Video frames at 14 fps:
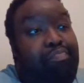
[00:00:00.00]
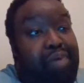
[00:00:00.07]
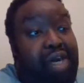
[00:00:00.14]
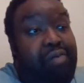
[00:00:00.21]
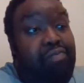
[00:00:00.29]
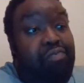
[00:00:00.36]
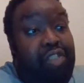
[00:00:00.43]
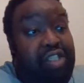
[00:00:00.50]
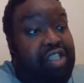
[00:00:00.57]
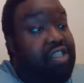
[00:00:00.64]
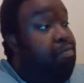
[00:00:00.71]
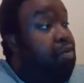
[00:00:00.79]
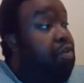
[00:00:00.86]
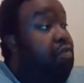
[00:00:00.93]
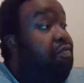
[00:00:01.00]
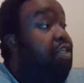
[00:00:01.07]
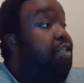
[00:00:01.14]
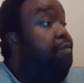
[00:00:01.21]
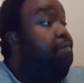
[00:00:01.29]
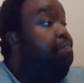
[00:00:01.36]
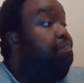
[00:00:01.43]
But with this
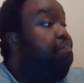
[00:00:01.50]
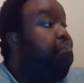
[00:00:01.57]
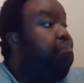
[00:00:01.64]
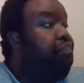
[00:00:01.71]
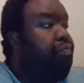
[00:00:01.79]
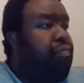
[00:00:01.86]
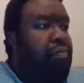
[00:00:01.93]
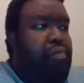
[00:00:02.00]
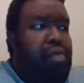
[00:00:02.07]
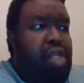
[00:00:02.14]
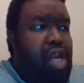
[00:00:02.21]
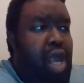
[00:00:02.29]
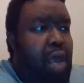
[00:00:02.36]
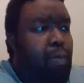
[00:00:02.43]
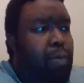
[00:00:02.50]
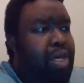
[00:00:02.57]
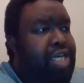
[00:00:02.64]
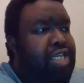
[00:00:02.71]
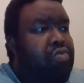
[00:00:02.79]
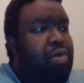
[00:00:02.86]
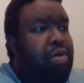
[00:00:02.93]
movie, I
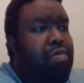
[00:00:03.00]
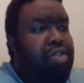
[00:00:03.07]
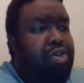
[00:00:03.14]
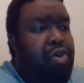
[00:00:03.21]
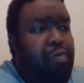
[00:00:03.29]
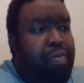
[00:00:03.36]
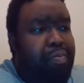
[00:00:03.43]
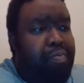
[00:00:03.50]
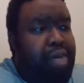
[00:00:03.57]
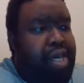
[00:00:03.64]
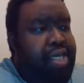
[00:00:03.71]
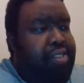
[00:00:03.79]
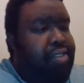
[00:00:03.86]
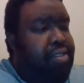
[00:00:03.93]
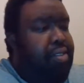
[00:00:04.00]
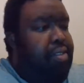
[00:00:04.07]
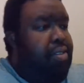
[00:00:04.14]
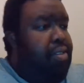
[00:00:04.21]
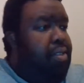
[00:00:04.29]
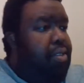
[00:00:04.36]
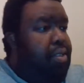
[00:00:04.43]
went into it with an open mind.
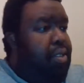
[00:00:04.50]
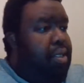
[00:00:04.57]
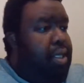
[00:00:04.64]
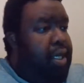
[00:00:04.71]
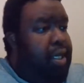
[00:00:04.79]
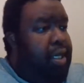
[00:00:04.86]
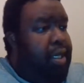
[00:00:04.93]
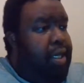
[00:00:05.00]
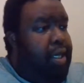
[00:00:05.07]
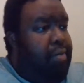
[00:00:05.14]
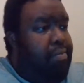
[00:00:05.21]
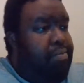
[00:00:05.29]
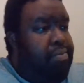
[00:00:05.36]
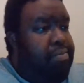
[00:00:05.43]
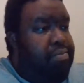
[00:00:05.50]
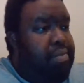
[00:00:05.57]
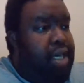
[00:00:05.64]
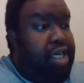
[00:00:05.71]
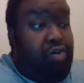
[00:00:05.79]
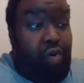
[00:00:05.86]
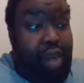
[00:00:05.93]
And
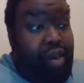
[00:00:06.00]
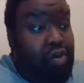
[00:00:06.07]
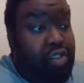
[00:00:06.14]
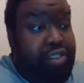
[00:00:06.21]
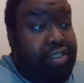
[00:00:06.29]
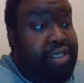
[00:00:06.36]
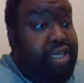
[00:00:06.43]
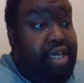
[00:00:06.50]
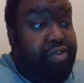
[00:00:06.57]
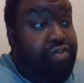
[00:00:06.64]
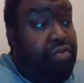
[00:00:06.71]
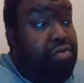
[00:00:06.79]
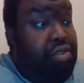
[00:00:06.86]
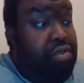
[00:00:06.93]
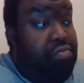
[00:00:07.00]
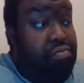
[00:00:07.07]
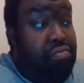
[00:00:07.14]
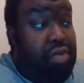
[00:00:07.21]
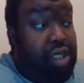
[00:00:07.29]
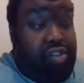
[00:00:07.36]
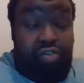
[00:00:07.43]
quite honestly, I thought
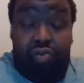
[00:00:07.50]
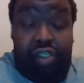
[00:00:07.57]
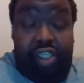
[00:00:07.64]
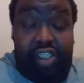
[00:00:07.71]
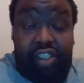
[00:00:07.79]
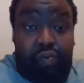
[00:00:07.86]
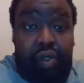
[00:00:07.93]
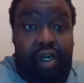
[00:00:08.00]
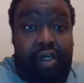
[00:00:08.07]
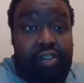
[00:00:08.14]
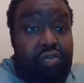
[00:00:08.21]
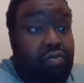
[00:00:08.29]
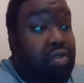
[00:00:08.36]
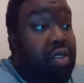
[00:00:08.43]
they did well.